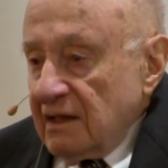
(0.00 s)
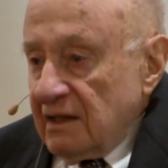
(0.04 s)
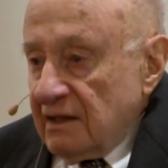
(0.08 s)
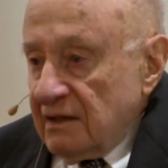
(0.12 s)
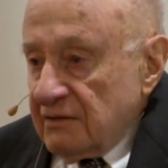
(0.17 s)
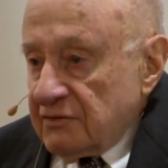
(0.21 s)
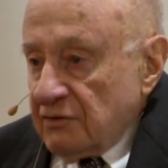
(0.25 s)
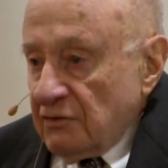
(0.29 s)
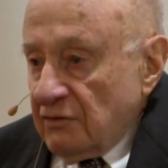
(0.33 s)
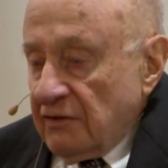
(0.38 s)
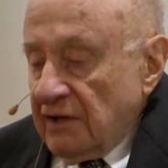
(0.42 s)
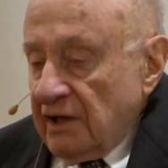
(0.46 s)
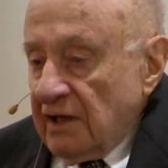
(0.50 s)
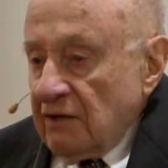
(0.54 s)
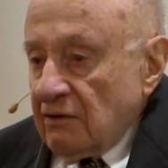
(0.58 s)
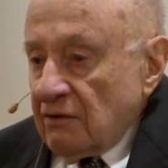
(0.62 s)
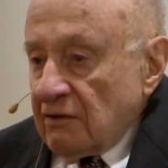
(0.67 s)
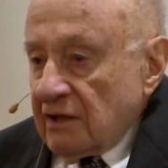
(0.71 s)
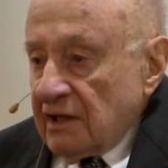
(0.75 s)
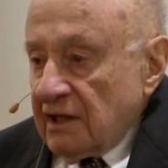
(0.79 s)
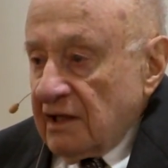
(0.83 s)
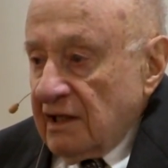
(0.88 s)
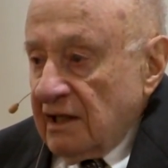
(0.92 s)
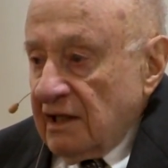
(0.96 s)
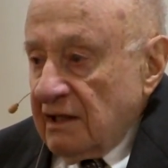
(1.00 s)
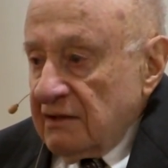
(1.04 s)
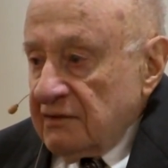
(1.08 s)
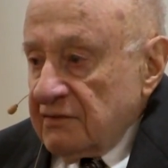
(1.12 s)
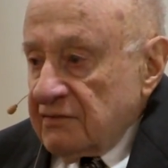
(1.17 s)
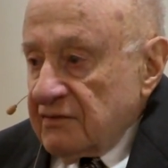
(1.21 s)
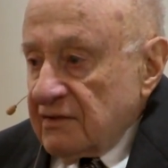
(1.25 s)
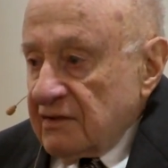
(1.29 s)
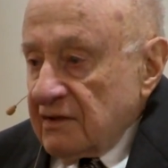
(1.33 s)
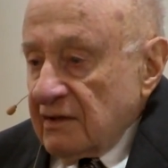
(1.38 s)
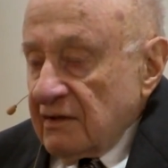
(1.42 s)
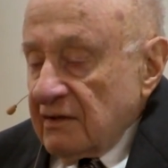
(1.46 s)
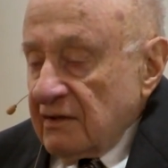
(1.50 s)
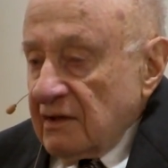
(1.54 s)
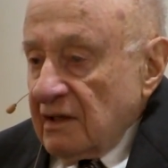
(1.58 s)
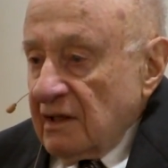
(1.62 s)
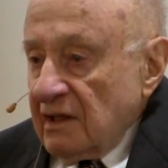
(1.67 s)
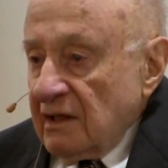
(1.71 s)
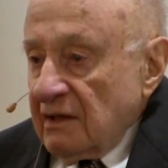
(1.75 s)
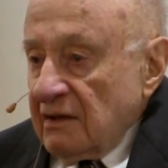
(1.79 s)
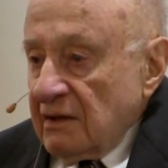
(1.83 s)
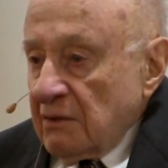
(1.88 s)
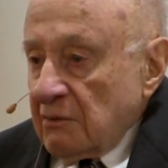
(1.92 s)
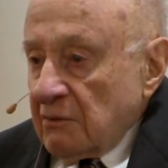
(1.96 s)
So they organized
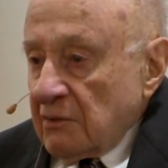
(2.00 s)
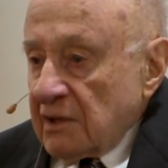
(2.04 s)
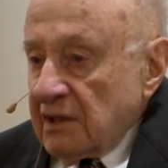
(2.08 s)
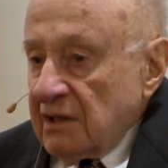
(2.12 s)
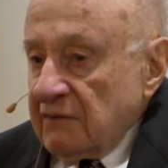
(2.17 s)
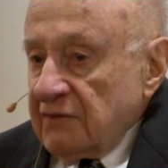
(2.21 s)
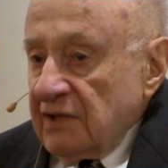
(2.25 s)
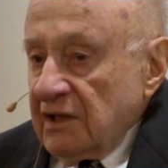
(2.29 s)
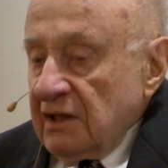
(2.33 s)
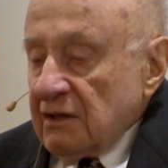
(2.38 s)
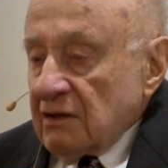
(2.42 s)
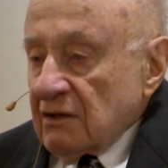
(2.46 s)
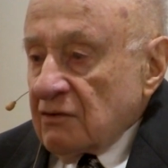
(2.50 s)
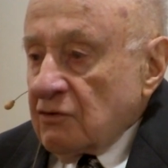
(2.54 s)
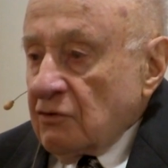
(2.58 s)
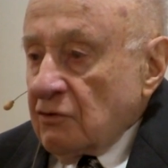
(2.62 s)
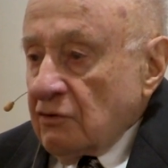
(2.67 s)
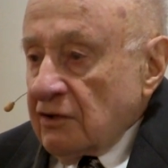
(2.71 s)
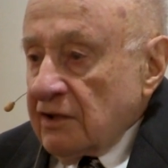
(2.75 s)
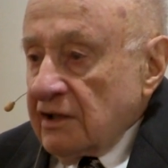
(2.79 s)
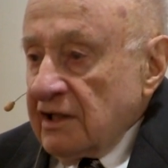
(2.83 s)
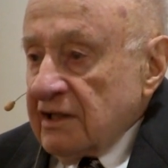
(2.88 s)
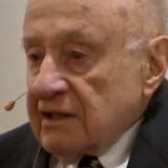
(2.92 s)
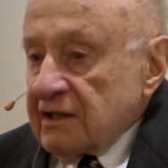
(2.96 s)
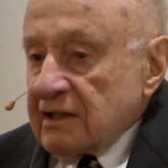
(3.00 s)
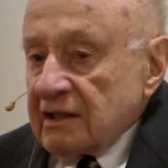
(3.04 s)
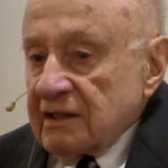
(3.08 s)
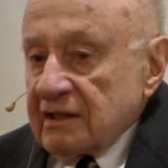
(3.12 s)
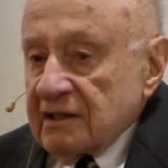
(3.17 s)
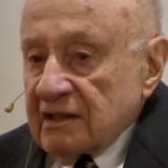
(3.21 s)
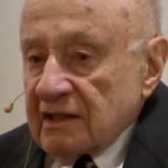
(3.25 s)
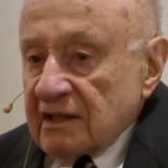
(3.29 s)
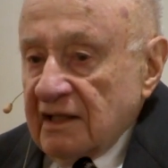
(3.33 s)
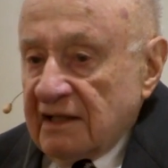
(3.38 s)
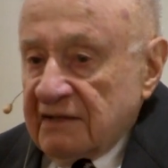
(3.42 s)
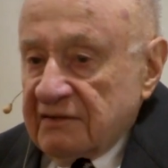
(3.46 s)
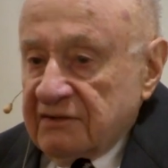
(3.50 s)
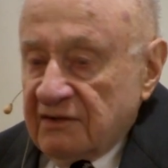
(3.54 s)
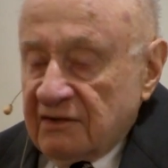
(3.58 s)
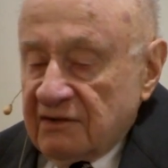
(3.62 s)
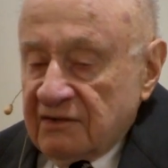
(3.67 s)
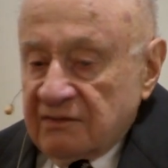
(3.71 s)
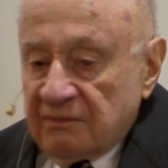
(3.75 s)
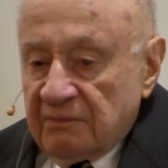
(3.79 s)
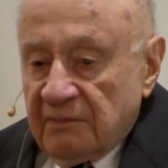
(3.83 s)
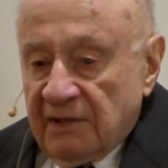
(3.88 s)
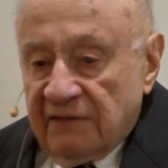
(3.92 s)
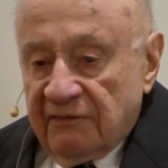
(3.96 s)
and they were giving accordion
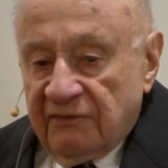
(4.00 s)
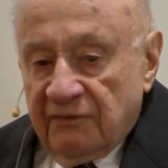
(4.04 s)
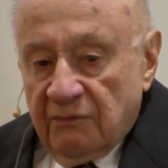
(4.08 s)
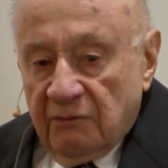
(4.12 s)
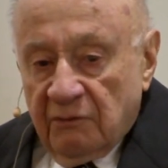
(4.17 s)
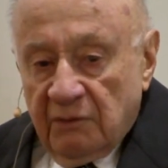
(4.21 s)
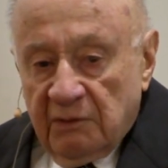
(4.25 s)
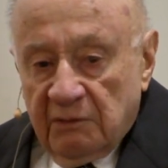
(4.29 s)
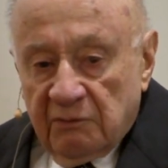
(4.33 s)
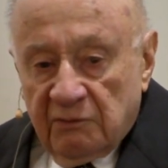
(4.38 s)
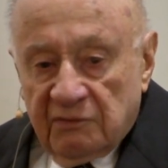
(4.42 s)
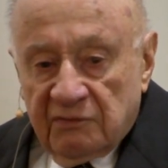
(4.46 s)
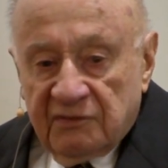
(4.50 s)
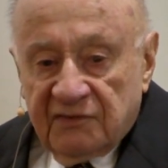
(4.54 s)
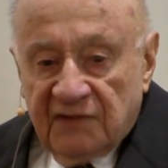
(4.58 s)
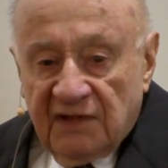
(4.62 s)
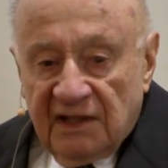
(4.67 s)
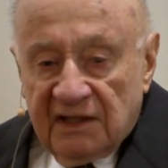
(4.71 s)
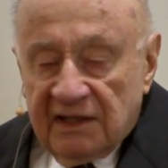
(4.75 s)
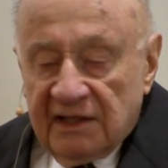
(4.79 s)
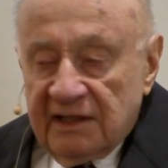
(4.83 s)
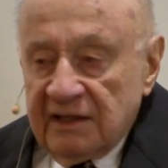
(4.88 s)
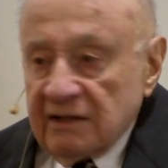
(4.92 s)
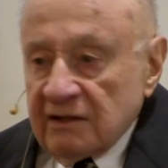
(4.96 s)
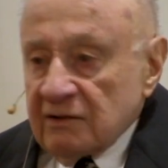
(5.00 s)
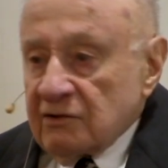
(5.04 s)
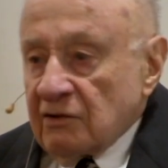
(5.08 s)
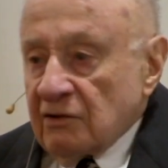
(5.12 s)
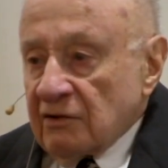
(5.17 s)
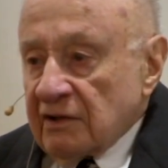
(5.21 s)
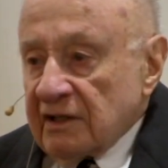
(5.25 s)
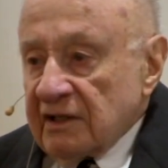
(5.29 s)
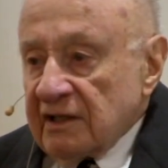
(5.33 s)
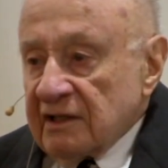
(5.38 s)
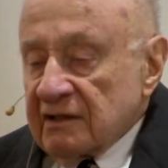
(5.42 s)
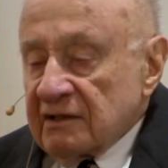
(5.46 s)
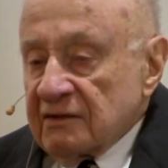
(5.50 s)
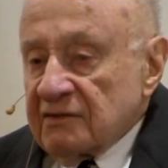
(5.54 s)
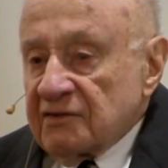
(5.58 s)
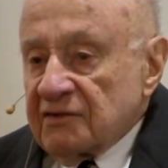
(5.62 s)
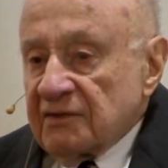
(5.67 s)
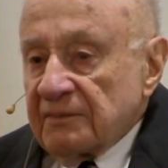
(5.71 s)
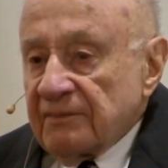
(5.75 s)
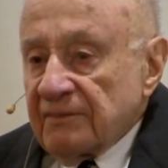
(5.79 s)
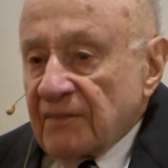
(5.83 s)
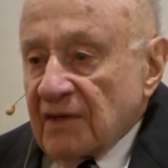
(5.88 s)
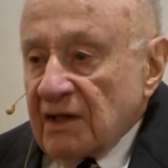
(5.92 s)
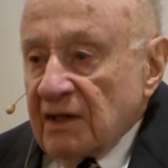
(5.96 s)
lessons. My, we were selling
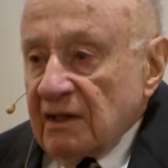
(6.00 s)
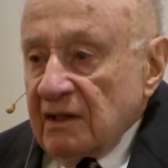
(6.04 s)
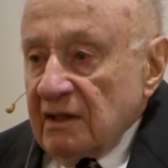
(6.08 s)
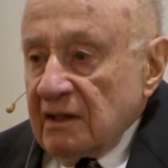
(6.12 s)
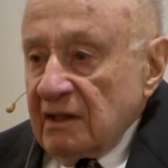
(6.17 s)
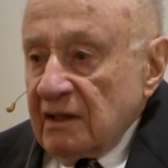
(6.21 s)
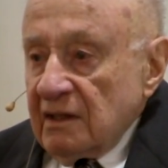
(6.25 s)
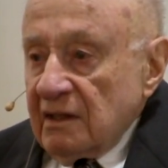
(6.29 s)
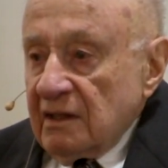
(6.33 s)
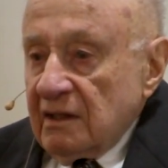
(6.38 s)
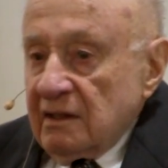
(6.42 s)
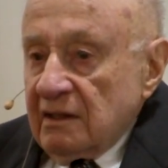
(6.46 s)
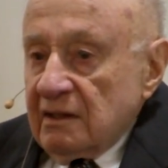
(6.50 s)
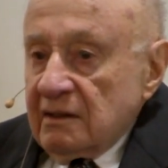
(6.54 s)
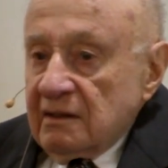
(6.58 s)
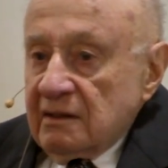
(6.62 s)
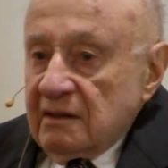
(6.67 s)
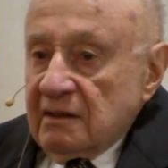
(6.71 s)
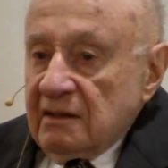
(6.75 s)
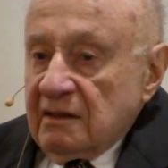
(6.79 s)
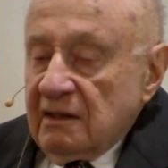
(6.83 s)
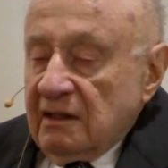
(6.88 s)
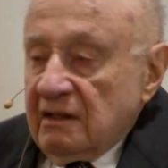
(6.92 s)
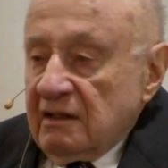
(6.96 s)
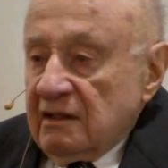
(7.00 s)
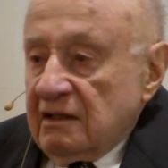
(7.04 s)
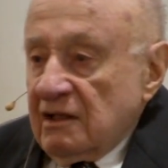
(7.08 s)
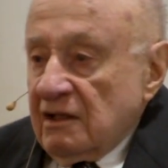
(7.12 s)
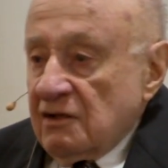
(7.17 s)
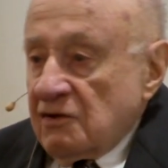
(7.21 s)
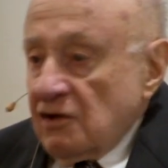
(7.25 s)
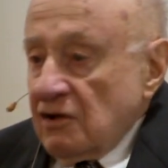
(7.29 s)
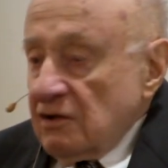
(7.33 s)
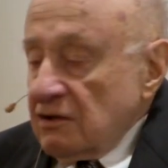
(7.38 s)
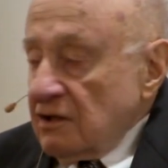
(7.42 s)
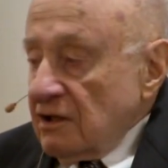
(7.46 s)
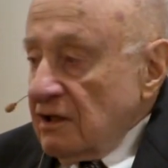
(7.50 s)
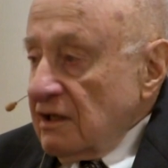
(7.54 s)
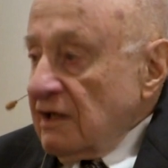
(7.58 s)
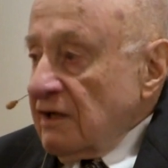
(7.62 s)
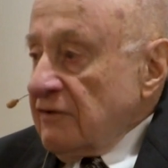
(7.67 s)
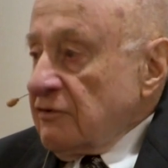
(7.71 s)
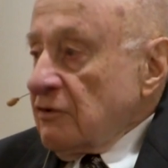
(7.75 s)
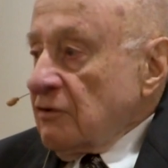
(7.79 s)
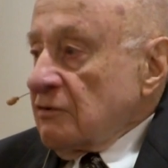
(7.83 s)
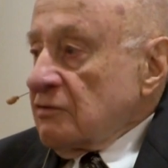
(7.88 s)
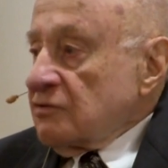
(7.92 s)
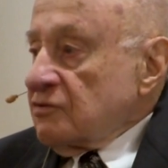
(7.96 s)
accordions in addition to
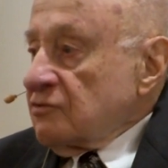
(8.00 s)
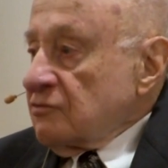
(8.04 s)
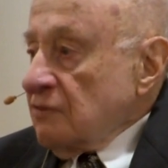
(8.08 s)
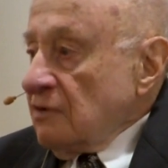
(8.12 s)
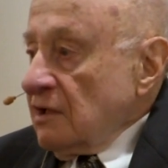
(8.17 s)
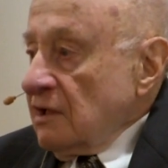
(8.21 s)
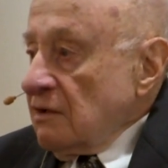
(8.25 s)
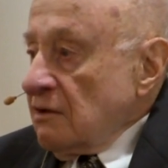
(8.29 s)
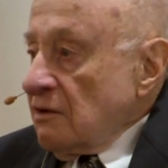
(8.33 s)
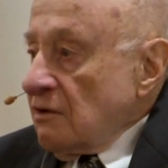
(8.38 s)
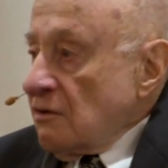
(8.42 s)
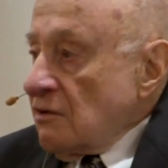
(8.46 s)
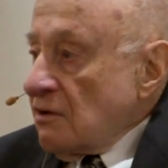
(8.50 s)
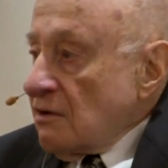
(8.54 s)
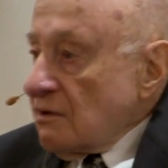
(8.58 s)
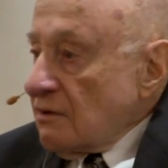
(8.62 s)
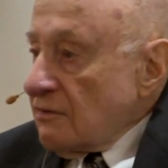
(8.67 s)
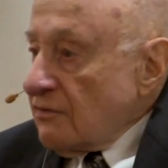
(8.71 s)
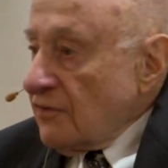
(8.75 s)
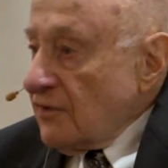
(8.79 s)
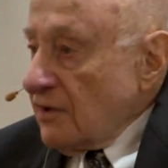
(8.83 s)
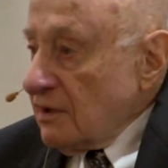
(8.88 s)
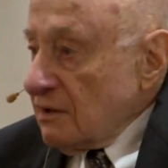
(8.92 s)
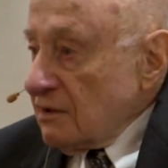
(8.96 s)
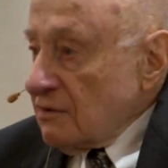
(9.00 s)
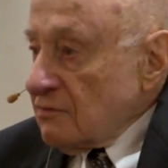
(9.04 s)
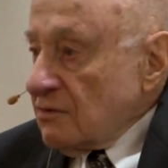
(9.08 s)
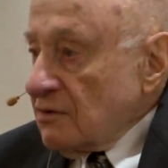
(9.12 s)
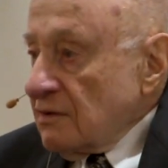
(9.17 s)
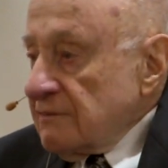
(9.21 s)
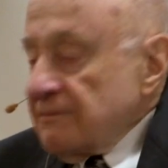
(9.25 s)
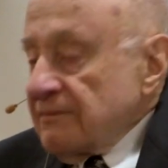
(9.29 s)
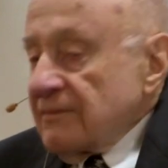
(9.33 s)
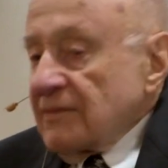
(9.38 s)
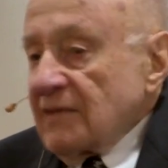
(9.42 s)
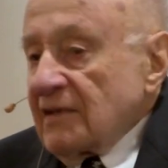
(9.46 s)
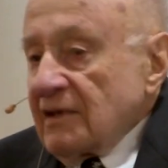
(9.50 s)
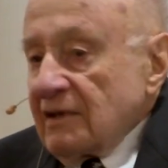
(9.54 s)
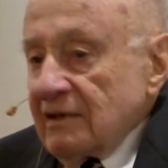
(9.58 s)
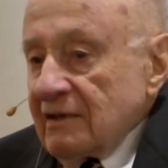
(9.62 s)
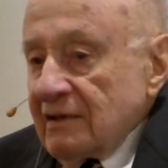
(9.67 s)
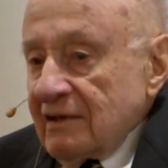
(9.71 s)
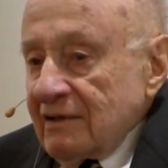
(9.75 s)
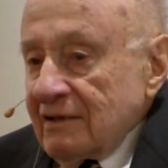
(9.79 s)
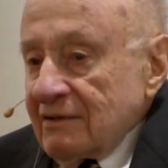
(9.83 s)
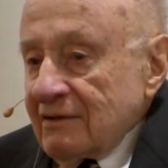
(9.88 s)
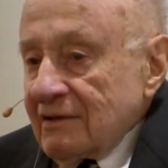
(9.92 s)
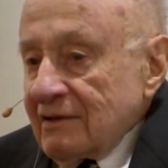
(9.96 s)
other strange things.
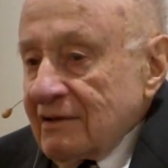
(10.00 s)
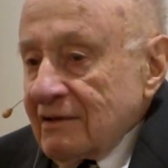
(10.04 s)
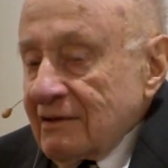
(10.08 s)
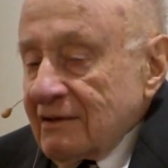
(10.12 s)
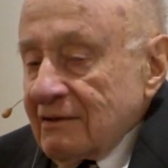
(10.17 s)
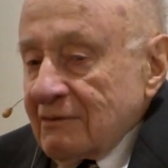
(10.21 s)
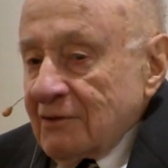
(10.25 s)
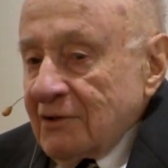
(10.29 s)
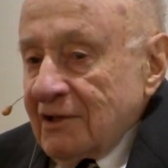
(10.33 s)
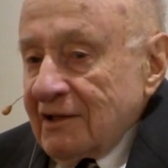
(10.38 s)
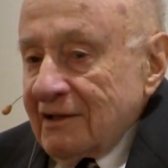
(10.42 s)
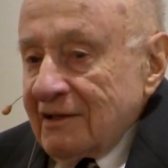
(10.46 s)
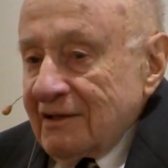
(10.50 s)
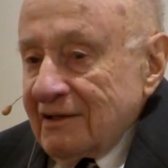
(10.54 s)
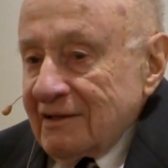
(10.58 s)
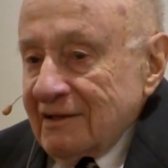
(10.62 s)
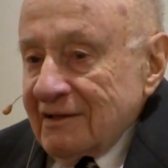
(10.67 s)
Uh, we,